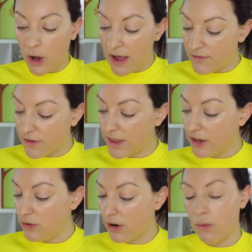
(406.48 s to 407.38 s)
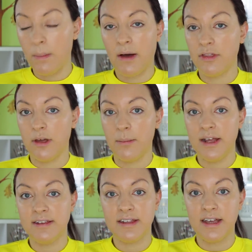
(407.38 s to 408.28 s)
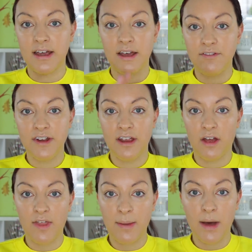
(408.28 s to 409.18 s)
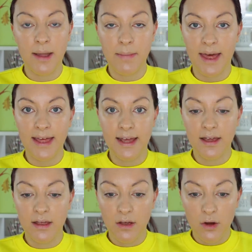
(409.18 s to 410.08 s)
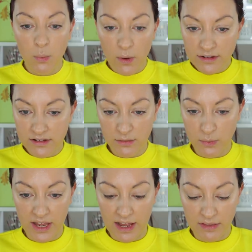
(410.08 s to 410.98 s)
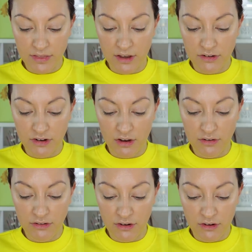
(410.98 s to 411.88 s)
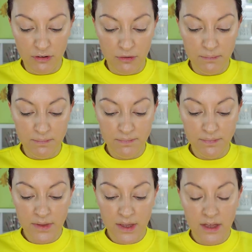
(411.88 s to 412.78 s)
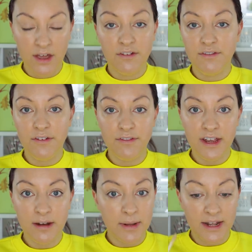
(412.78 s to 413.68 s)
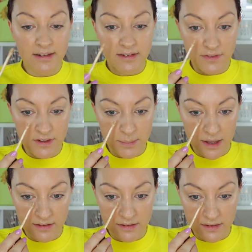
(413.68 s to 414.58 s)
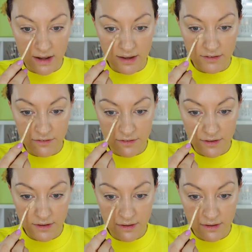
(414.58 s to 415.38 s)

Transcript: everything you know about them is a video they might make once a week that showed you fifteen minutes of this person's life.